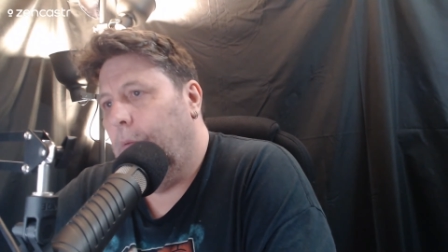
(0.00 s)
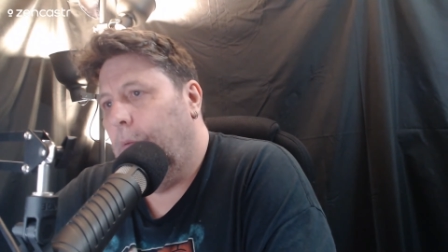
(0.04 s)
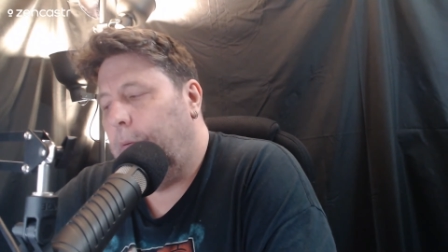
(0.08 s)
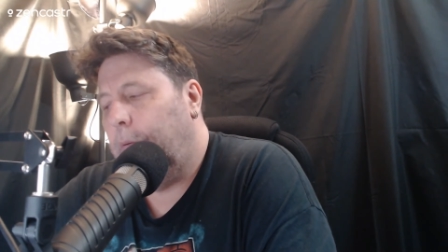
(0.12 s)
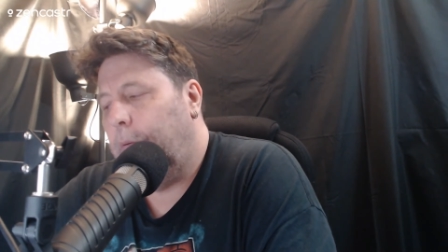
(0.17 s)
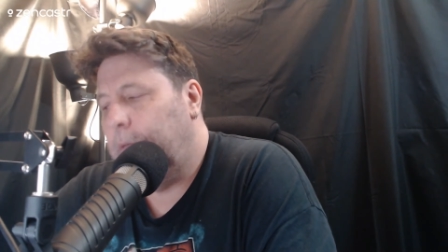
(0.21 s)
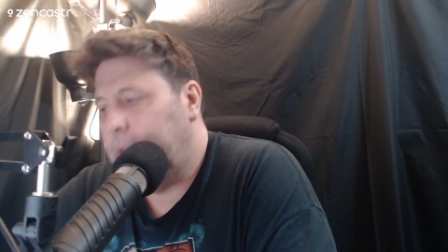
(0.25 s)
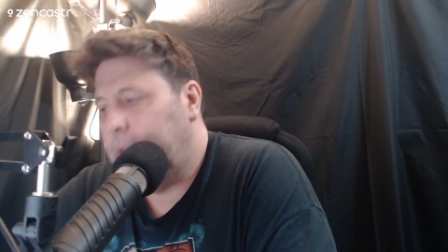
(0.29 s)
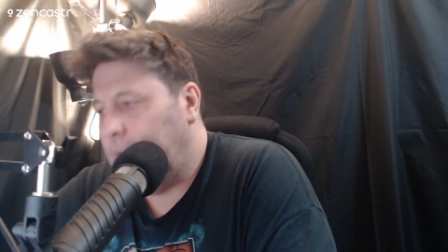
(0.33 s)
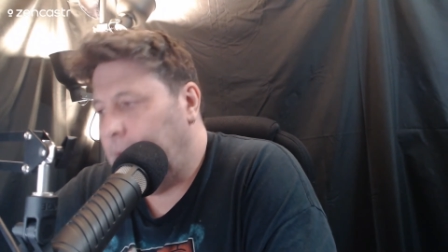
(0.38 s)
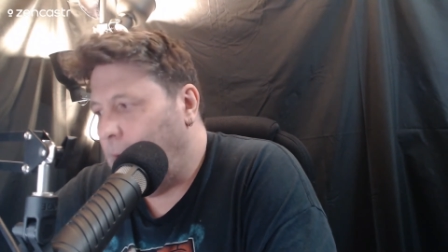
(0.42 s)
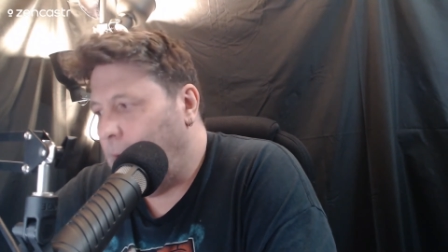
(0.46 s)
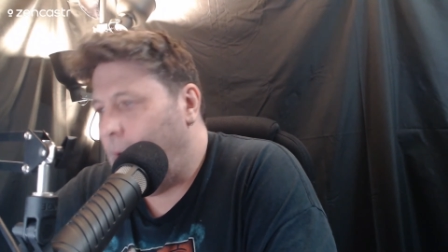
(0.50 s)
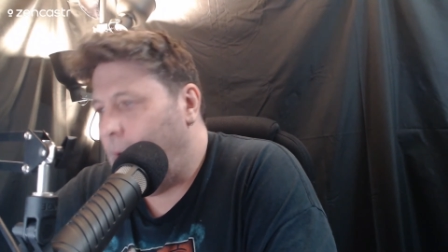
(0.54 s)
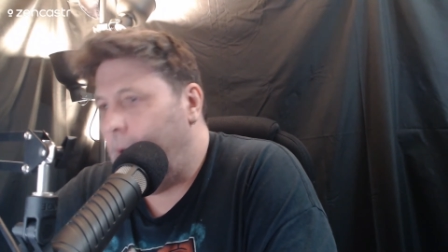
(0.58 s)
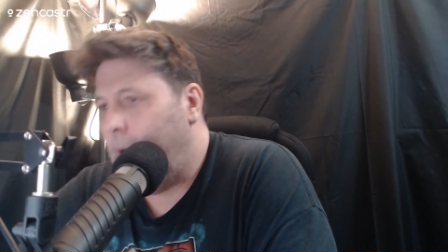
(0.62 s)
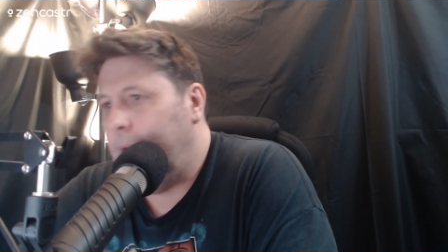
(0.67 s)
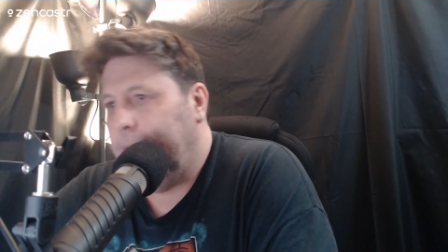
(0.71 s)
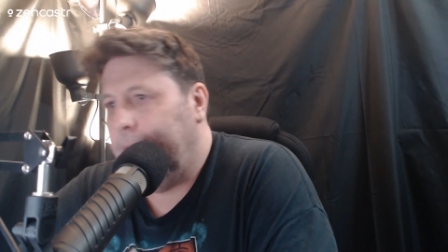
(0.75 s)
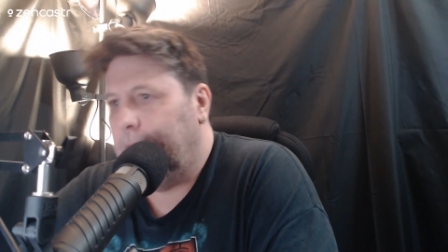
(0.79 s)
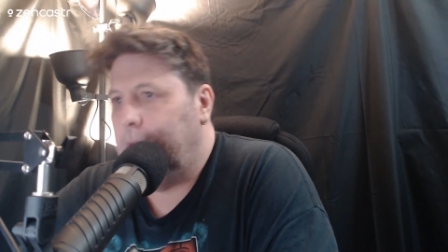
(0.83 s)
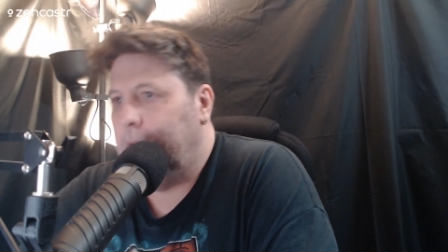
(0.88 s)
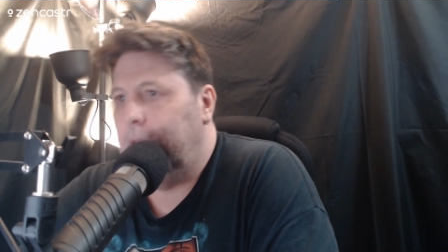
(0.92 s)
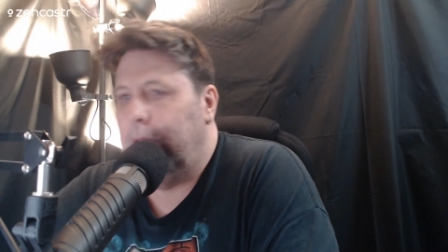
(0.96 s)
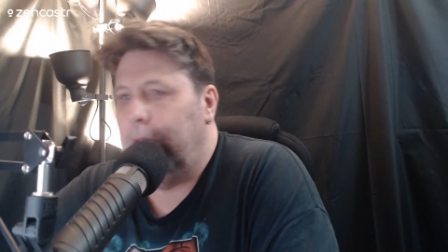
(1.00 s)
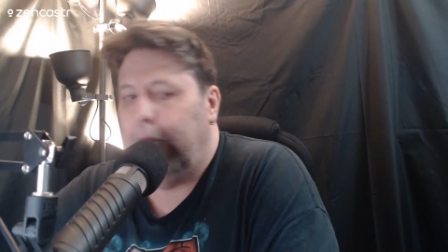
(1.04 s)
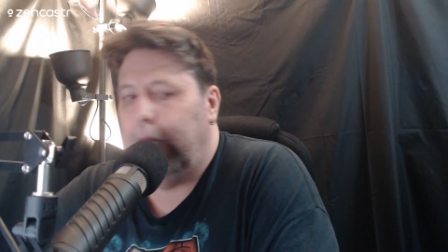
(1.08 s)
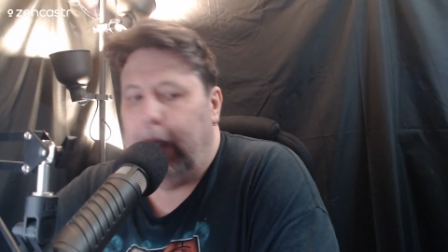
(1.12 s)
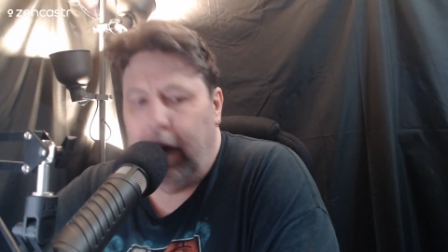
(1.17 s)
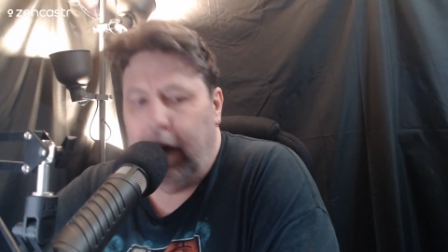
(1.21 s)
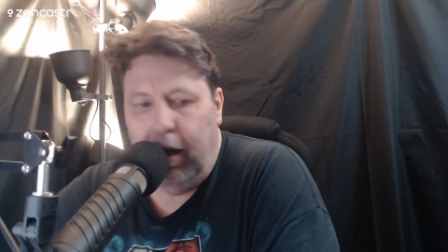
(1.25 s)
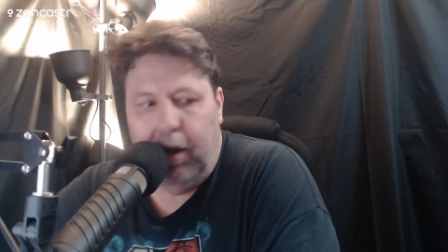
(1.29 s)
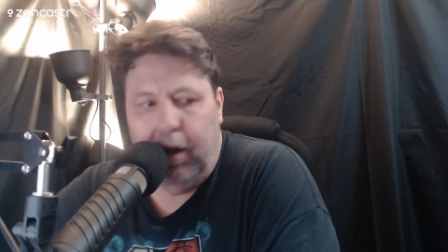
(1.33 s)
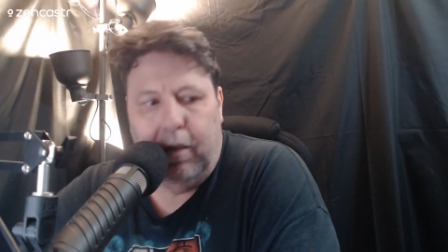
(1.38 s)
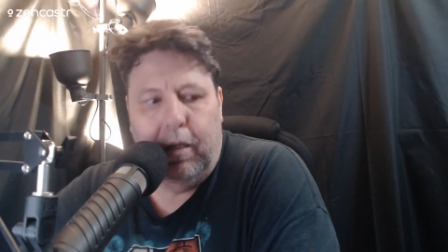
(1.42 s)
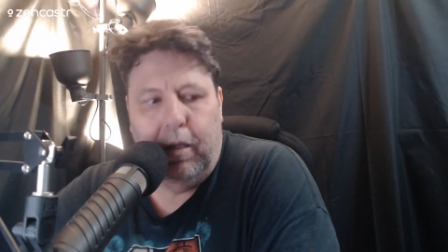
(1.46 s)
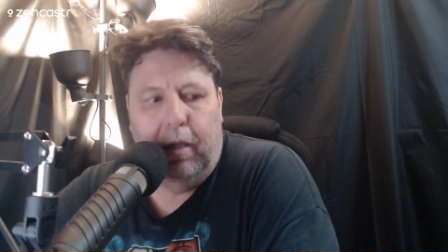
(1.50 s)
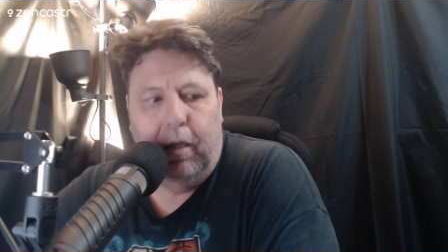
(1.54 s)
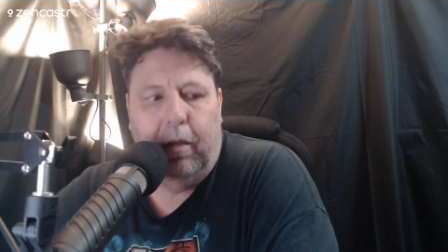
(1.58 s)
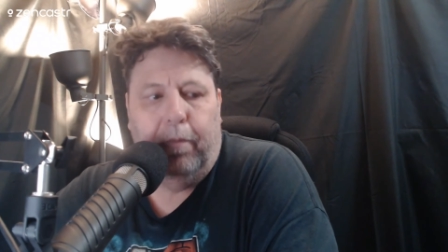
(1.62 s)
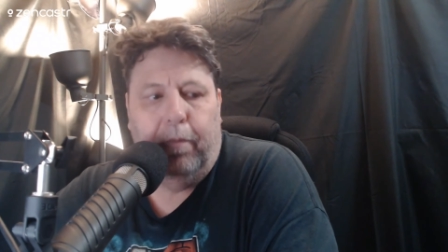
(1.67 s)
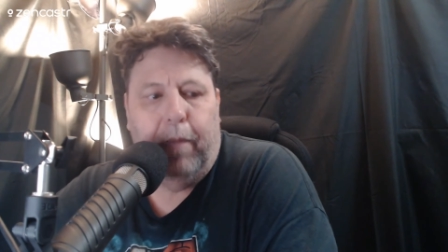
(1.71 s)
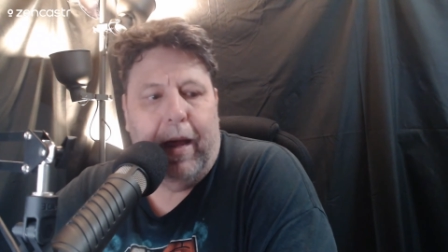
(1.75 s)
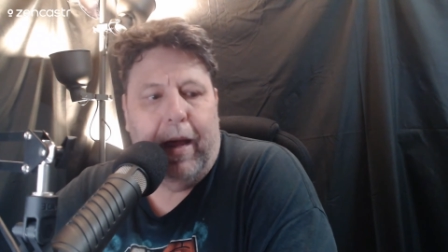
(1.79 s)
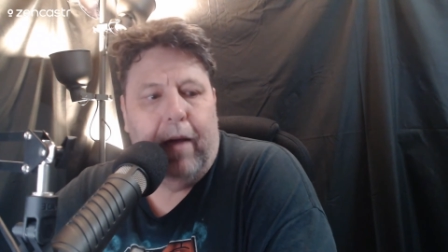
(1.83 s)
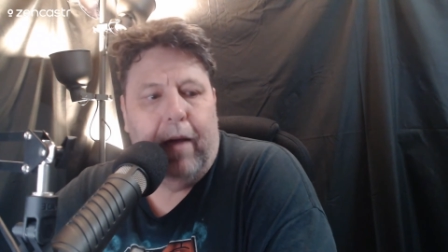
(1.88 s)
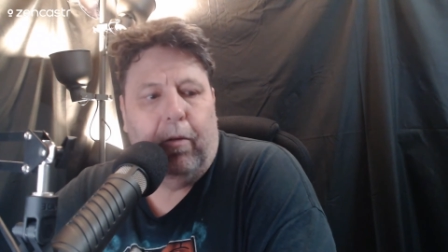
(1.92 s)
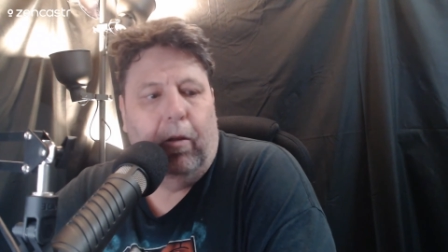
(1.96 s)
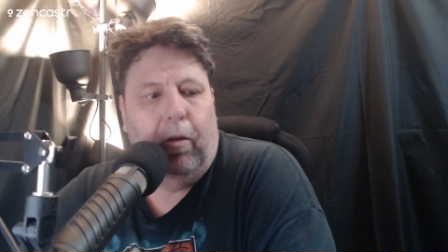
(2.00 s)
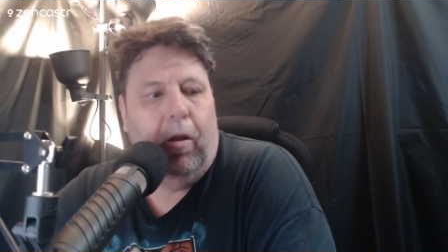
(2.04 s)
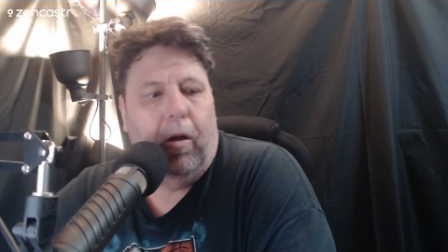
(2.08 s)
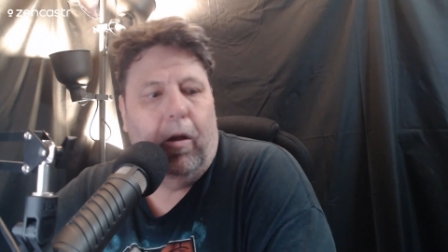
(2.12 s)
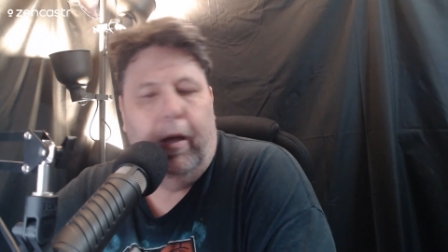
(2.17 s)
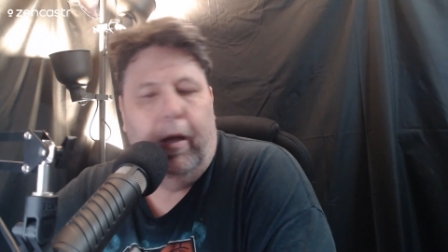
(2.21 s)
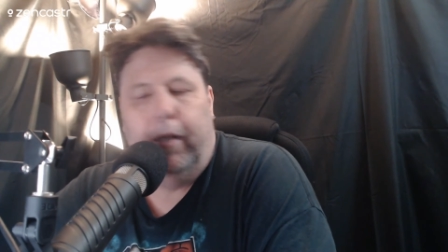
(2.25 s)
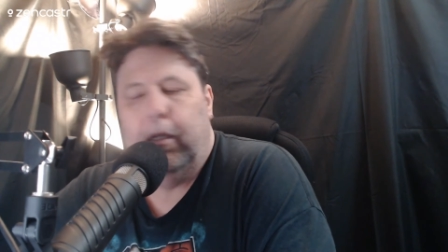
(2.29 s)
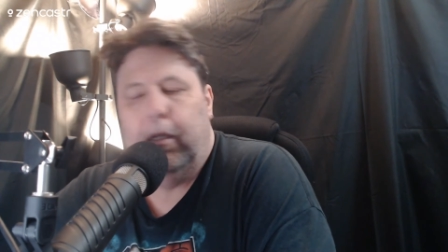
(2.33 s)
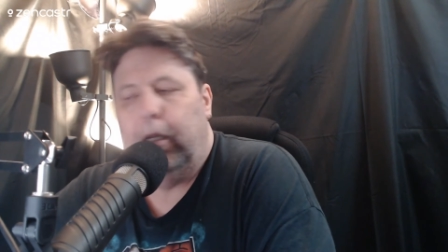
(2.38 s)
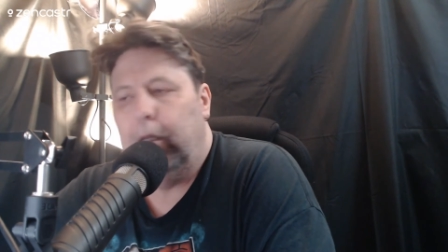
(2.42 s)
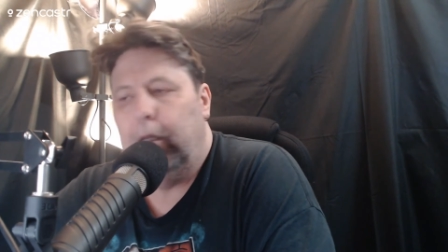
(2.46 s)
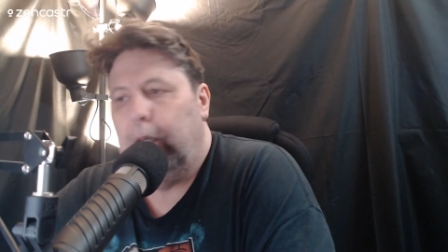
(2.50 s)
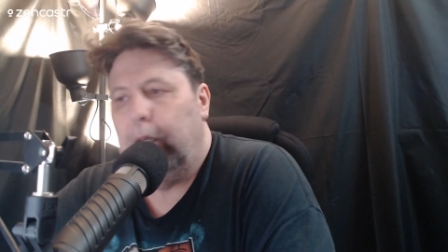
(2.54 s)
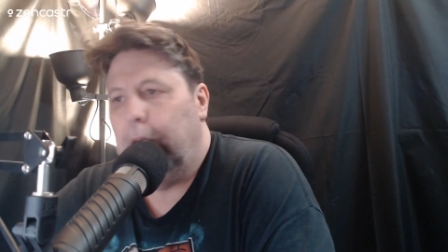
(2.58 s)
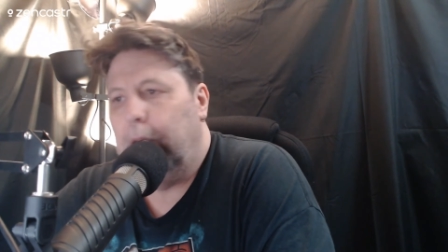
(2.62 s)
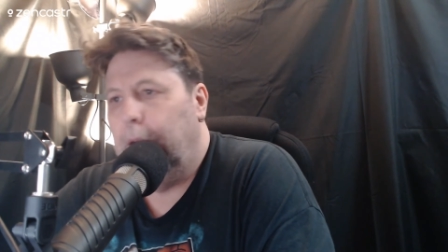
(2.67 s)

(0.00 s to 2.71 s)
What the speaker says: What was it like? Did you get into the battle line?